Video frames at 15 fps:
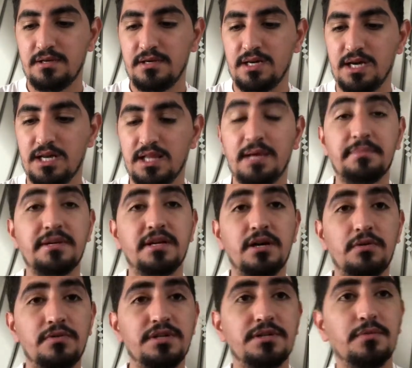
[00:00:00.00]
Let me know
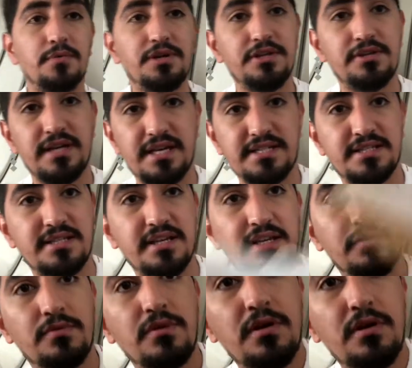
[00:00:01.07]
what you guys think.